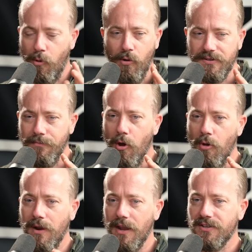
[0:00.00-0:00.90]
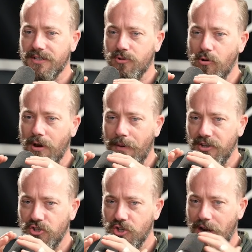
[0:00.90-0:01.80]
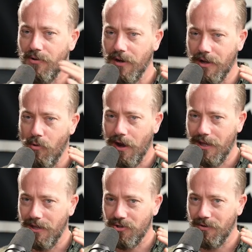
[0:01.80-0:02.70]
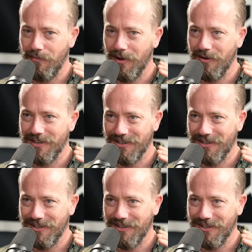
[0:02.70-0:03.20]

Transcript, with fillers: pause a moment and just talk about generally why kids shouldn't be on